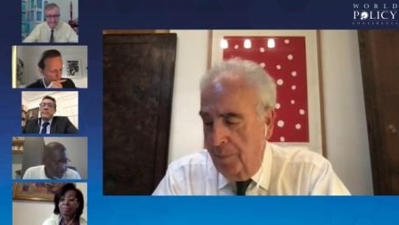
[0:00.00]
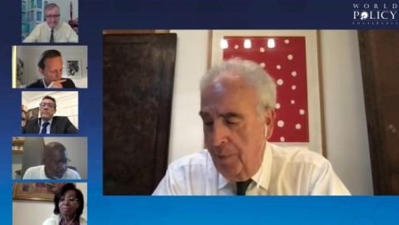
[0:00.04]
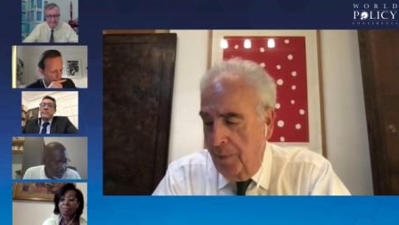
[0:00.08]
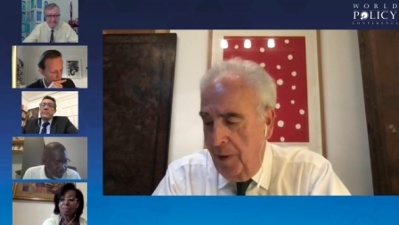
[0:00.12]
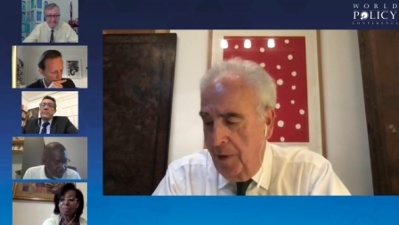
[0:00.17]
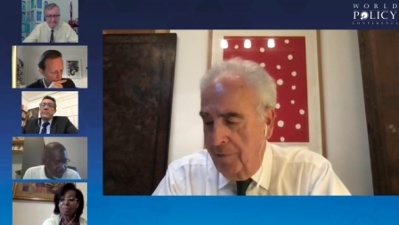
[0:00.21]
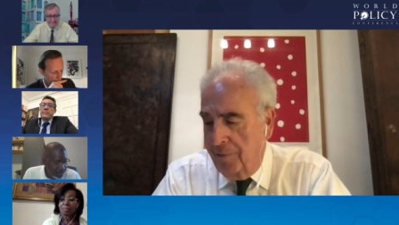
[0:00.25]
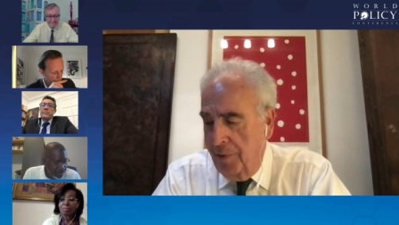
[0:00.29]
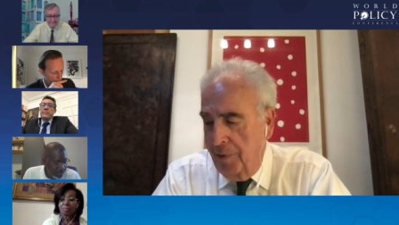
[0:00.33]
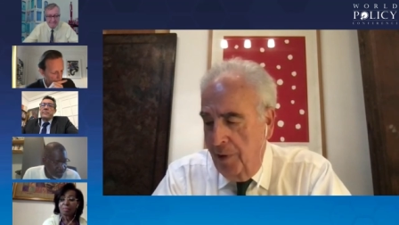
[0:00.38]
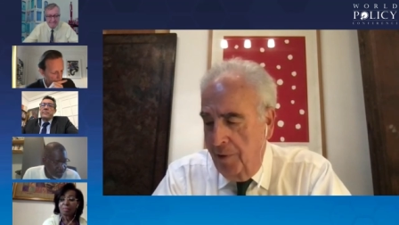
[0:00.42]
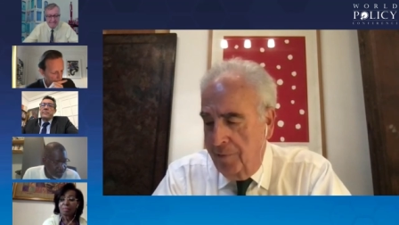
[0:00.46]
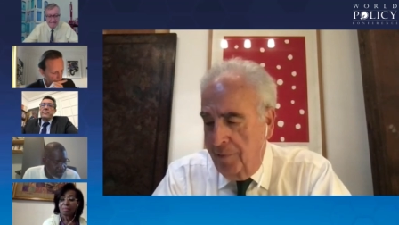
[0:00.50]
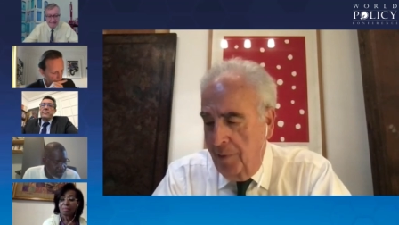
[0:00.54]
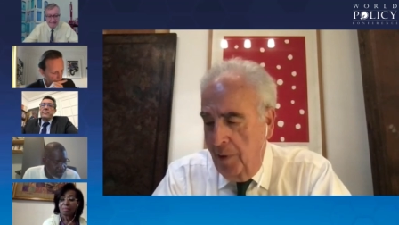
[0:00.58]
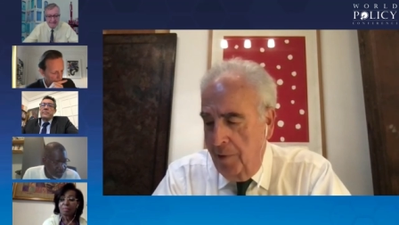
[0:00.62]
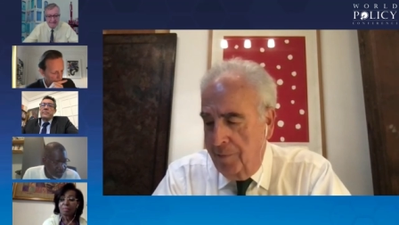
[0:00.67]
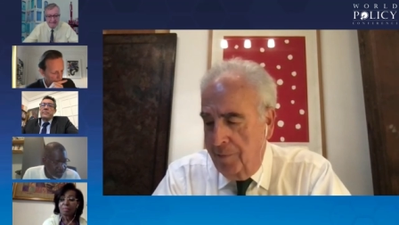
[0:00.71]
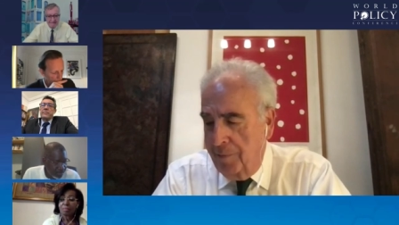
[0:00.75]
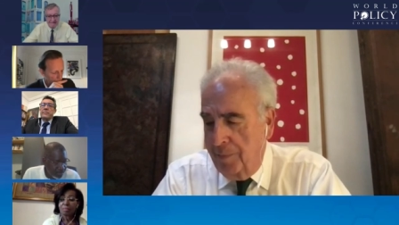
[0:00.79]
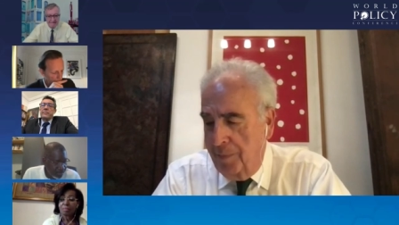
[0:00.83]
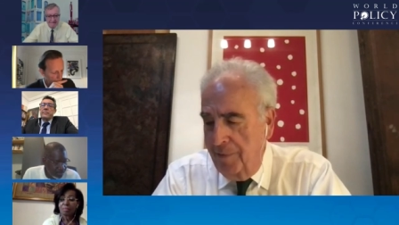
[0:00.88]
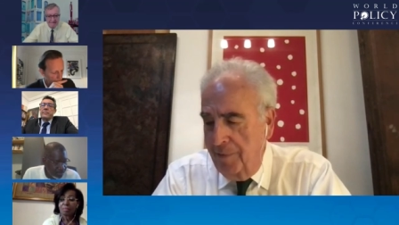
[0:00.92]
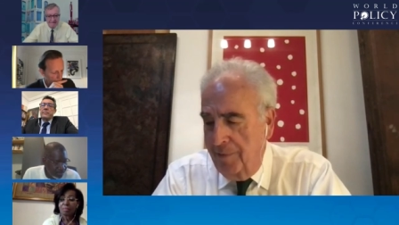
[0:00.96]
of, of,
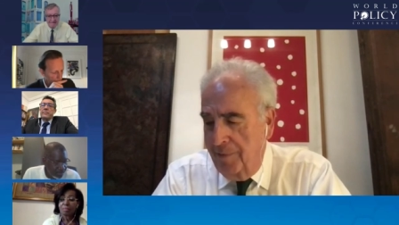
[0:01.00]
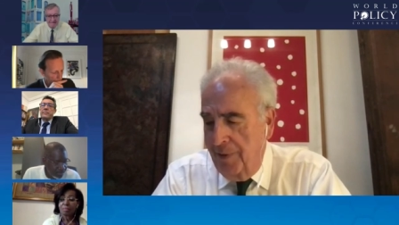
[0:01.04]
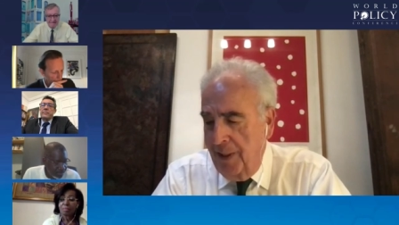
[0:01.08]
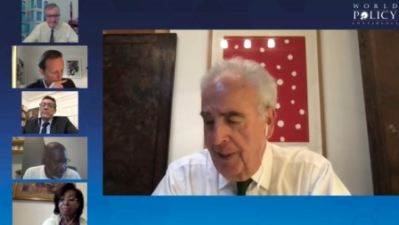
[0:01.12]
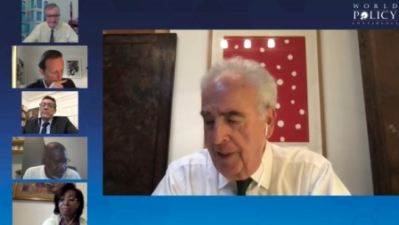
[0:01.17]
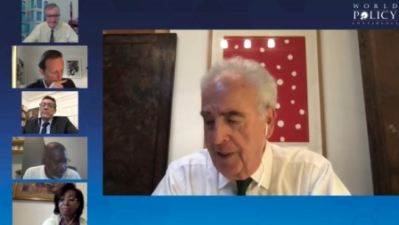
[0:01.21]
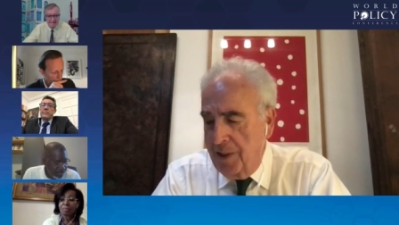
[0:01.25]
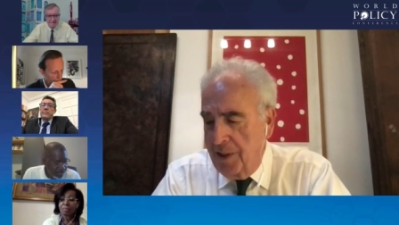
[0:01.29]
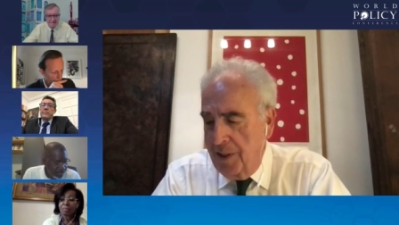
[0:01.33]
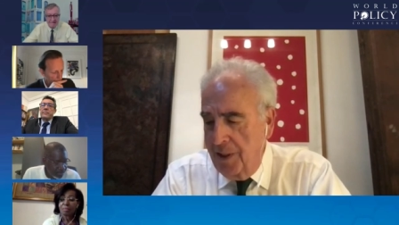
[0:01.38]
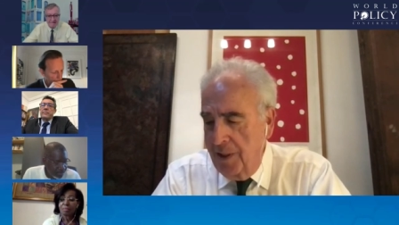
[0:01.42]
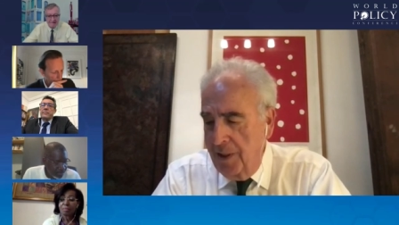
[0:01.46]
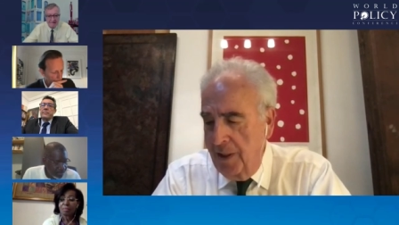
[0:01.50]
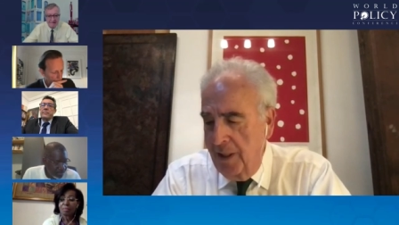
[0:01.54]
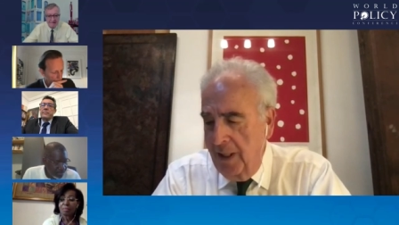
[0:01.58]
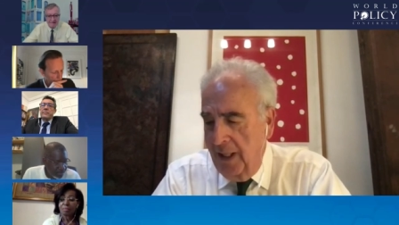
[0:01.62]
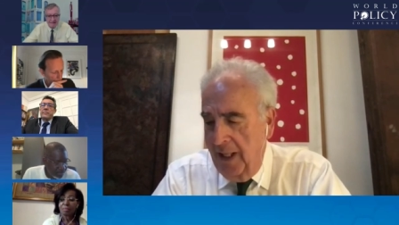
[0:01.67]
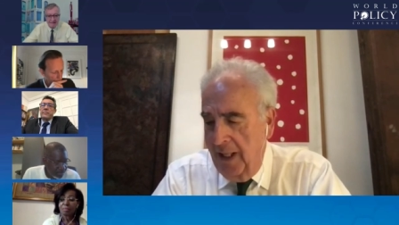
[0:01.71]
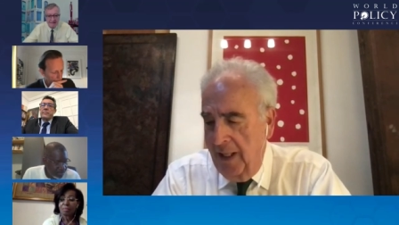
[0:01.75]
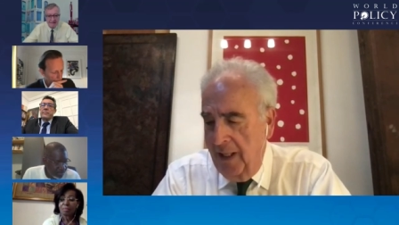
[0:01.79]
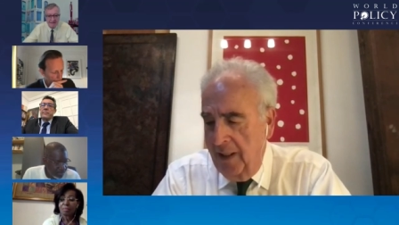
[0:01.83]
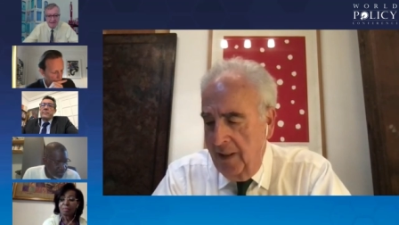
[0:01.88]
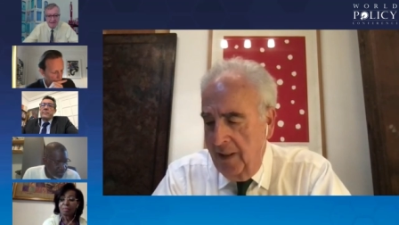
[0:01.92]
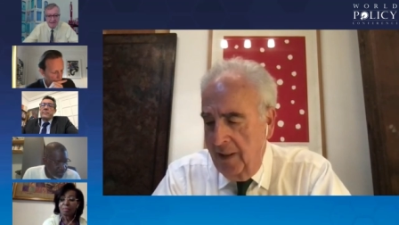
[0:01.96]
of, prevention
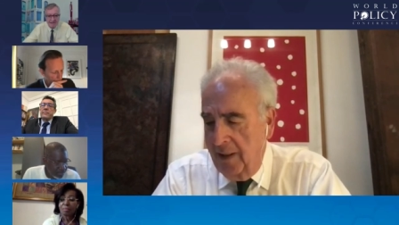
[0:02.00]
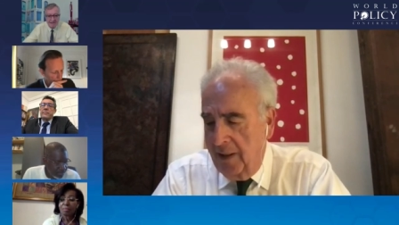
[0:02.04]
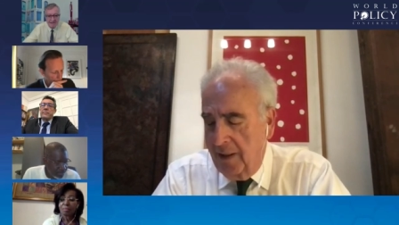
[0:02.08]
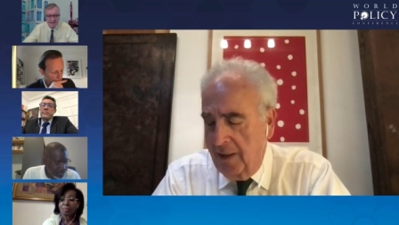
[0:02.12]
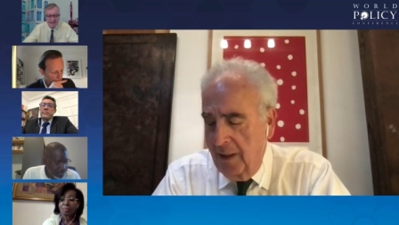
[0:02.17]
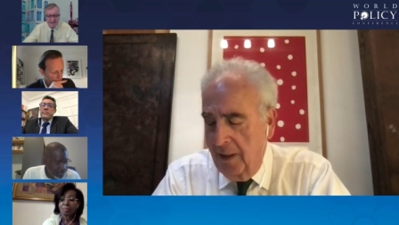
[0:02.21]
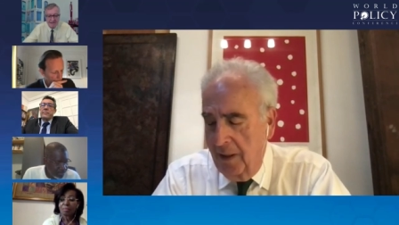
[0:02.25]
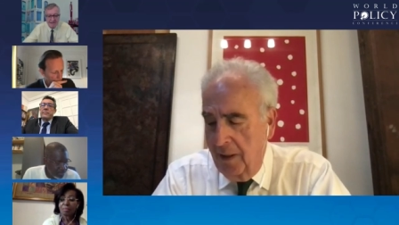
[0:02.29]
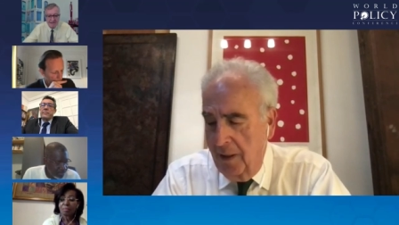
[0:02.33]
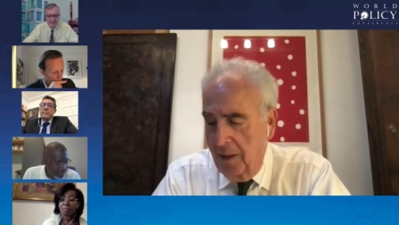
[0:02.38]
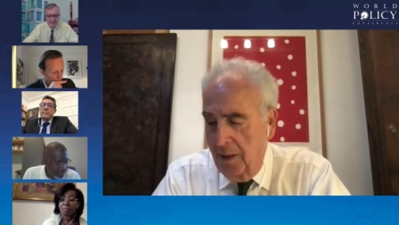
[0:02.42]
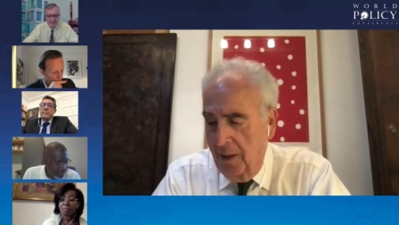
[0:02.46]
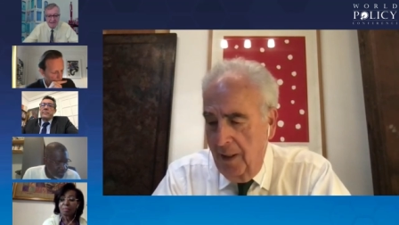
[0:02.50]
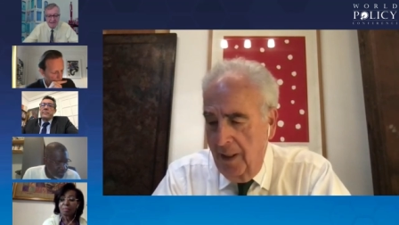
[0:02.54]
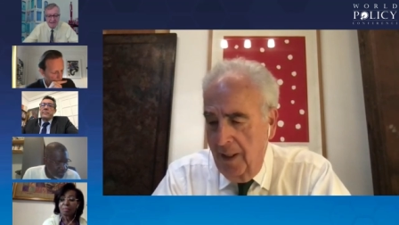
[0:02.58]
and uh,